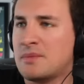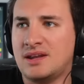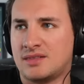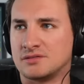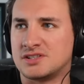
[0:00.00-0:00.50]

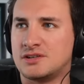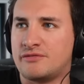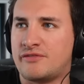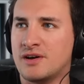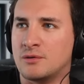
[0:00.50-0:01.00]
I, of those did you
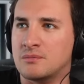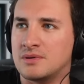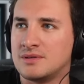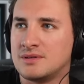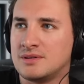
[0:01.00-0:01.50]
film?
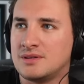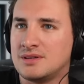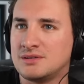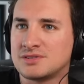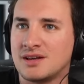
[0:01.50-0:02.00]

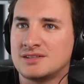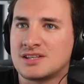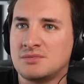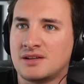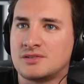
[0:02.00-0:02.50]
it was like it
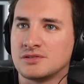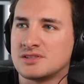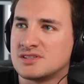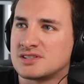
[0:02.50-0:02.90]
seemed like dozens.